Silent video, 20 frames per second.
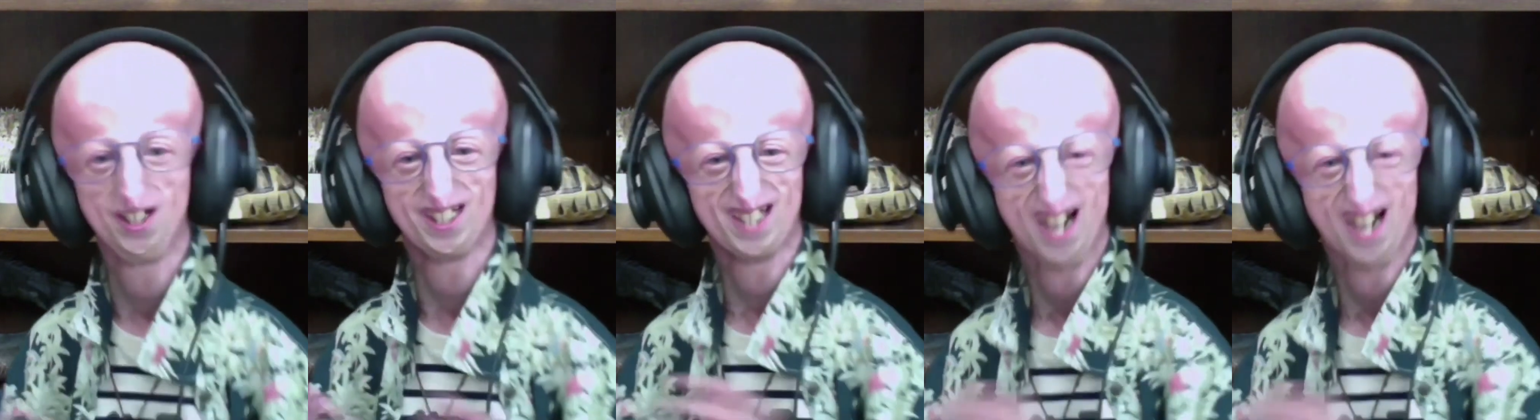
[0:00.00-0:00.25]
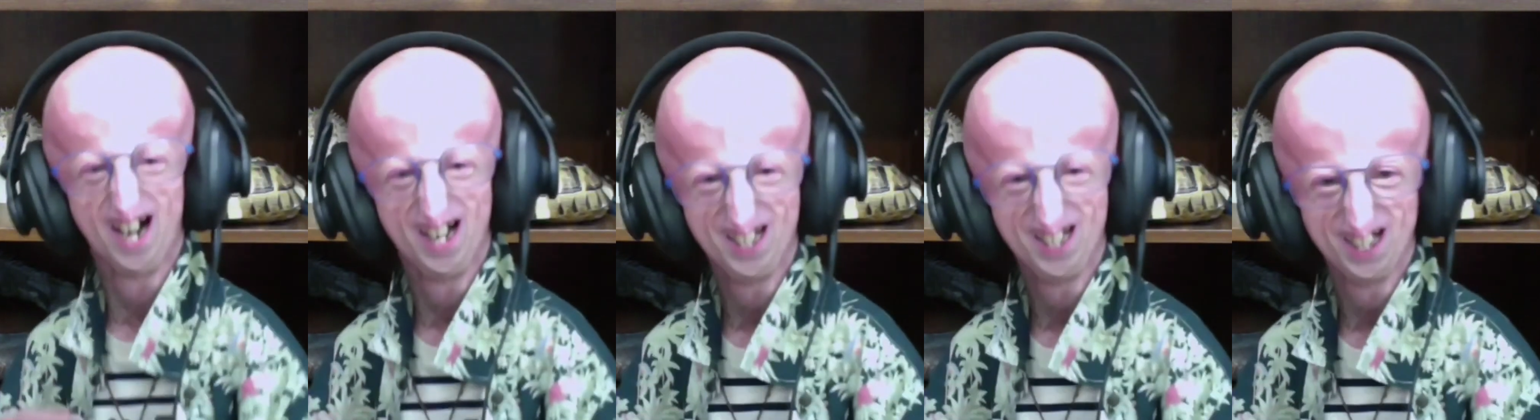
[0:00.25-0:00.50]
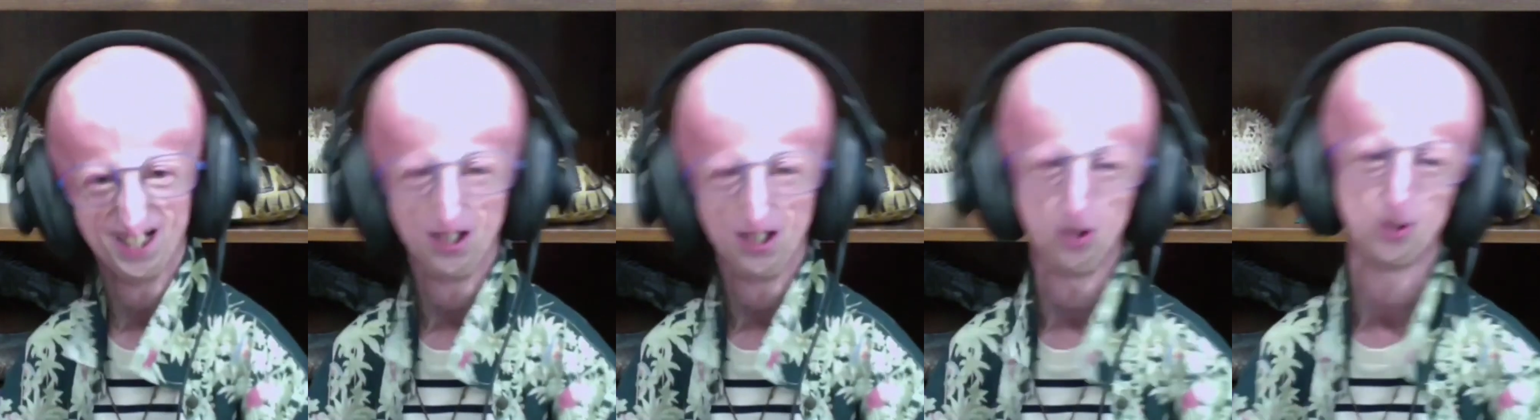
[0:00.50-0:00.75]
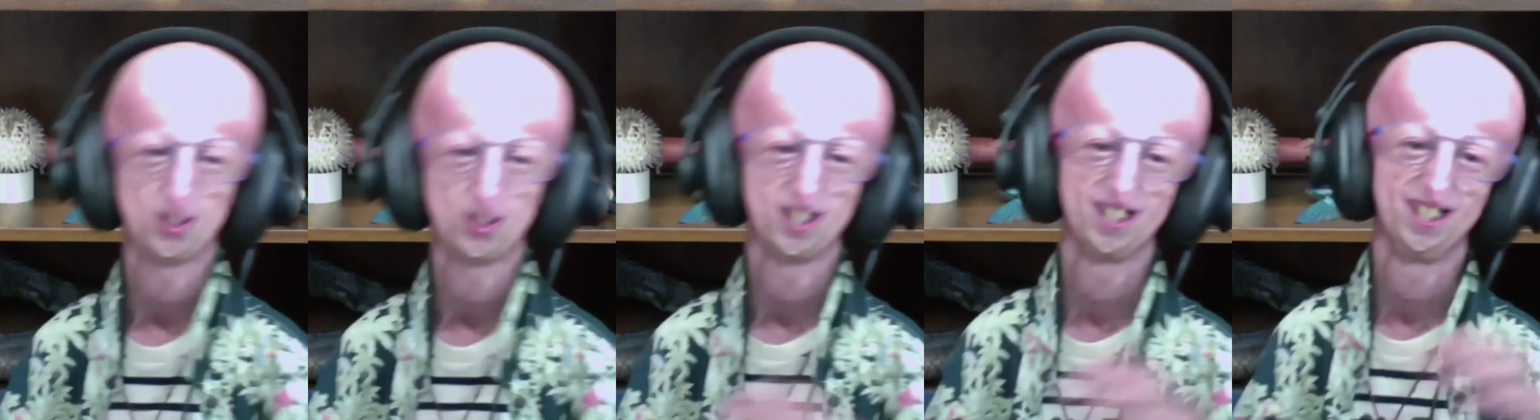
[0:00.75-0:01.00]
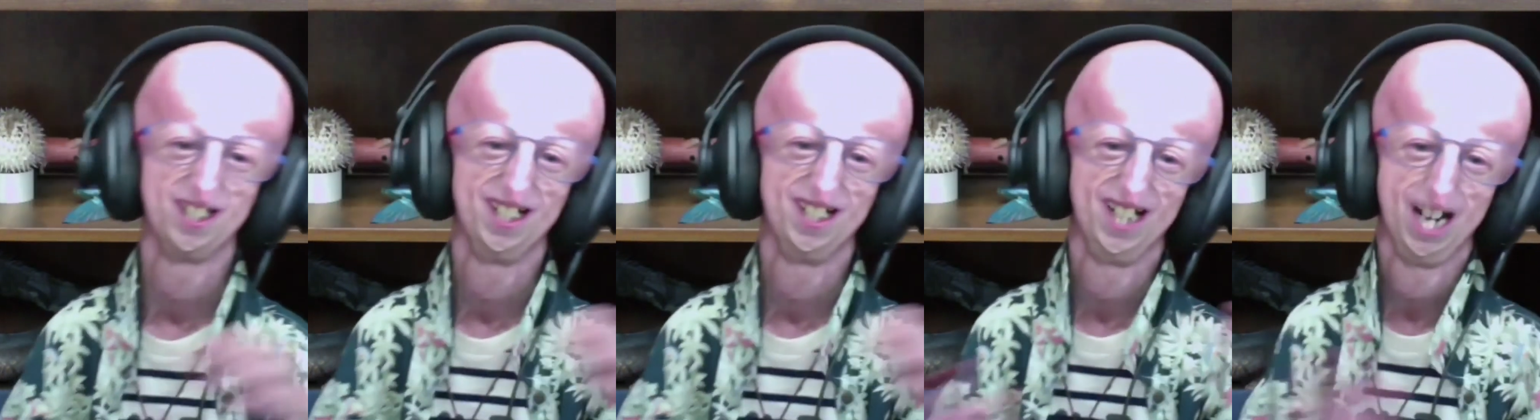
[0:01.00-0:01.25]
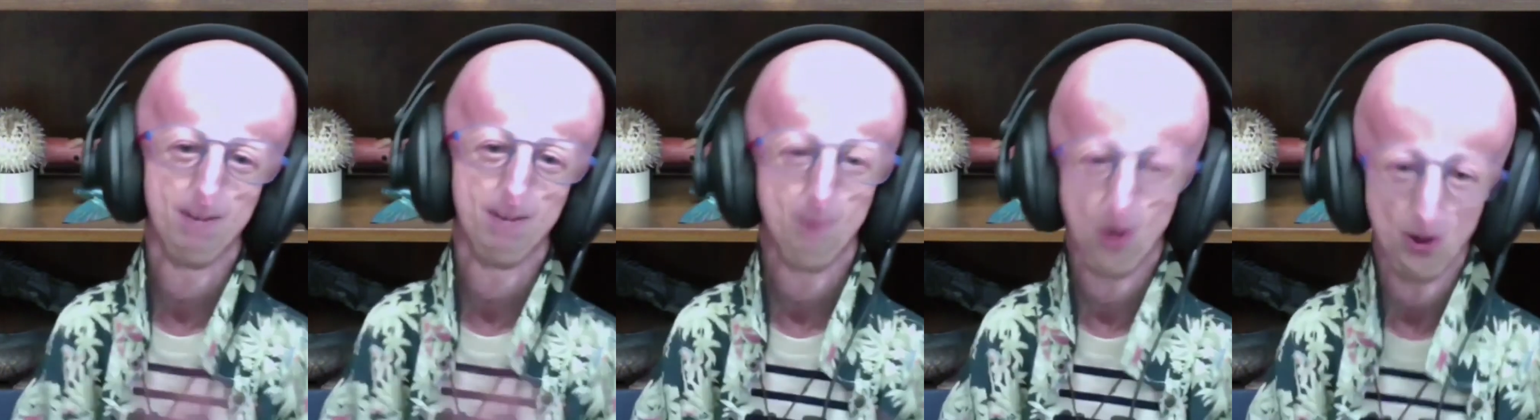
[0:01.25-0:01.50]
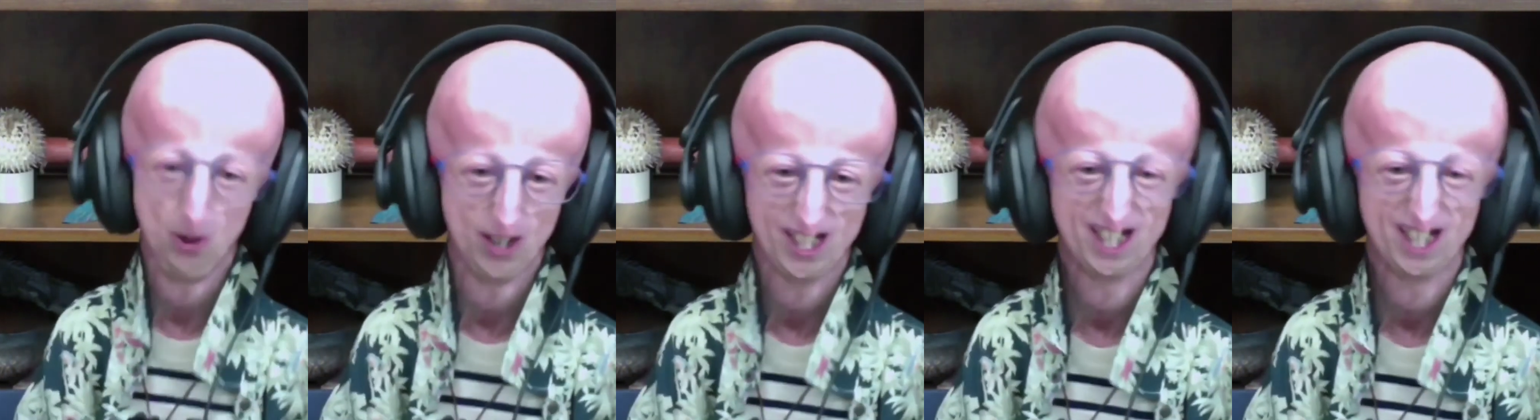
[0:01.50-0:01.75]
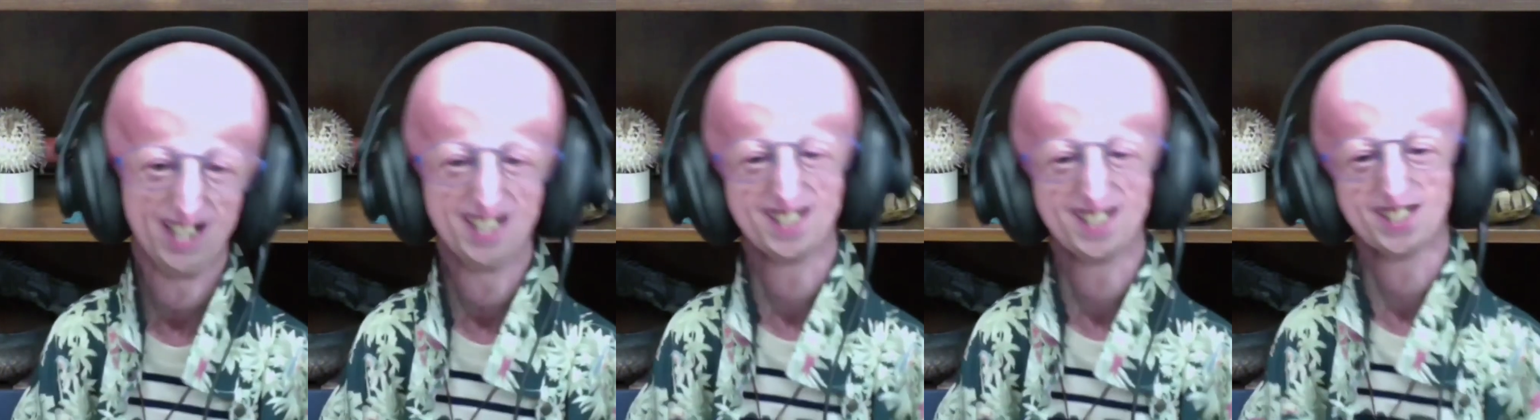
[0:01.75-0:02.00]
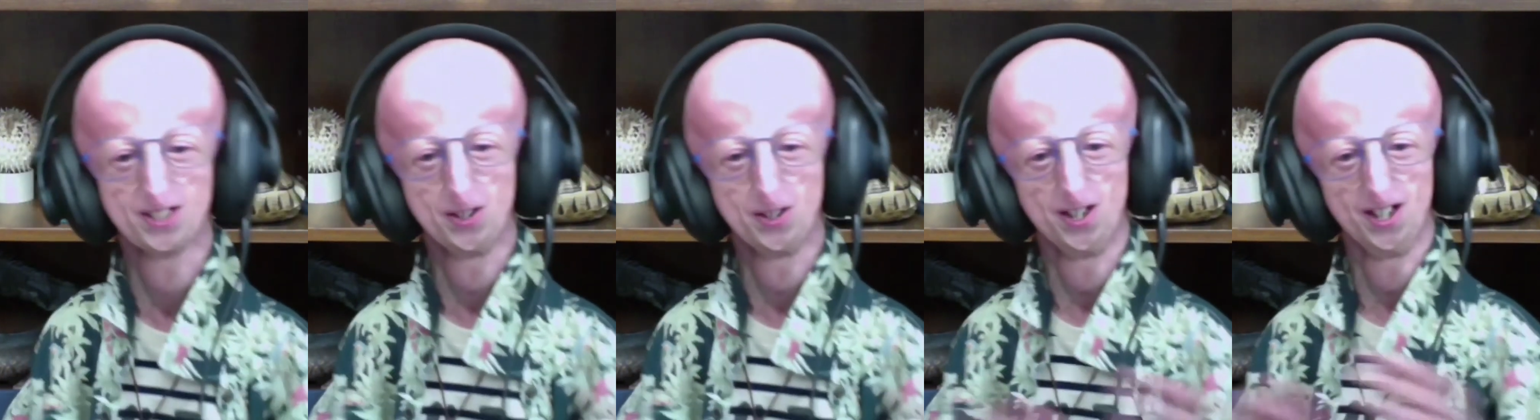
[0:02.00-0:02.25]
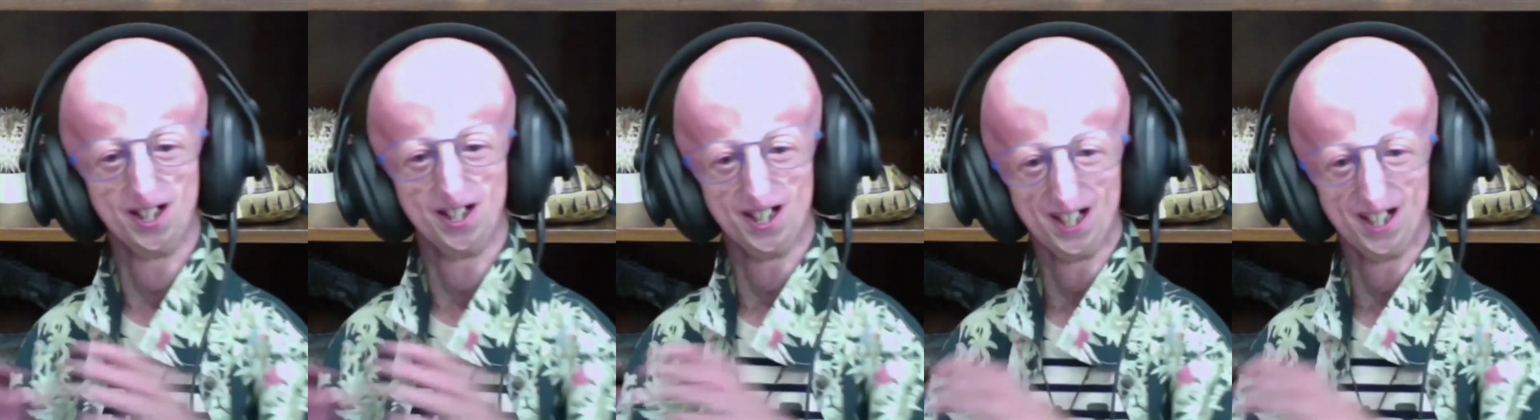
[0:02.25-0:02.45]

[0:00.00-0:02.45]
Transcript: Italian or Americans